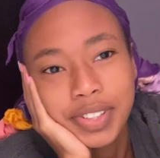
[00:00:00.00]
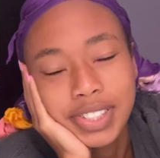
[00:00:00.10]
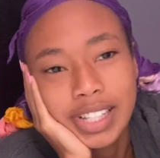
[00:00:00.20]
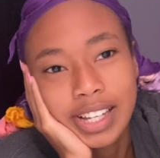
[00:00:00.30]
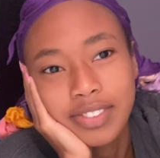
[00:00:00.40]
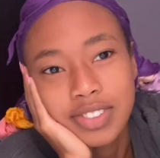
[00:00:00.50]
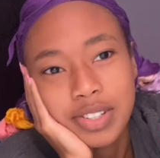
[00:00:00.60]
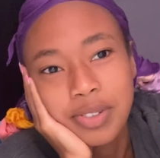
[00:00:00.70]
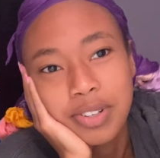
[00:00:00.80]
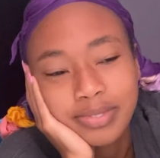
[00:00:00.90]
first day of
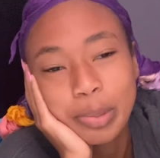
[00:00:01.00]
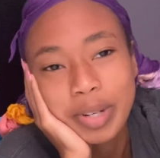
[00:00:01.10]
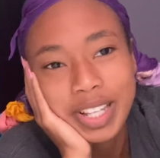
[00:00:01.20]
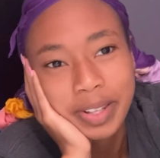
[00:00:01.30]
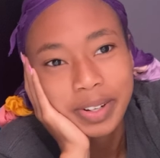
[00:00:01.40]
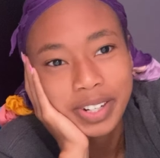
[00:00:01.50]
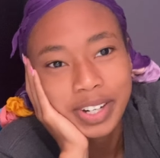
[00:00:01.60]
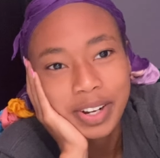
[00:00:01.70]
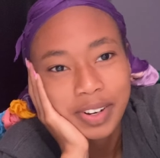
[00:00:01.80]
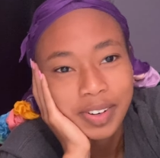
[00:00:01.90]
school for my third
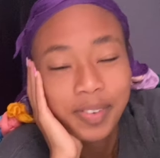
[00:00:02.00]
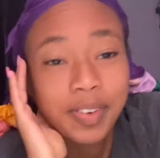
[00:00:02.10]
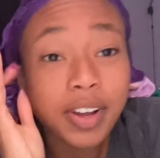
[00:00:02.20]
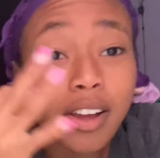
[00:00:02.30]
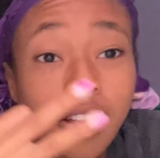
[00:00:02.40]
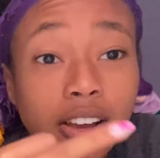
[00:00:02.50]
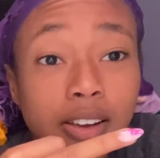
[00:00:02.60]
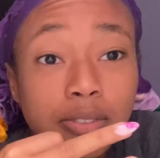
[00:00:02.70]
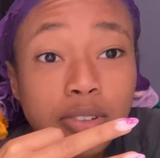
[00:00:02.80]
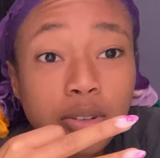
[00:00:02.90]
year
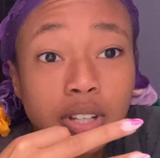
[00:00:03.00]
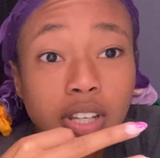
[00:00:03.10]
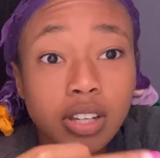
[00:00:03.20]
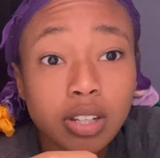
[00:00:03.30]
of uni.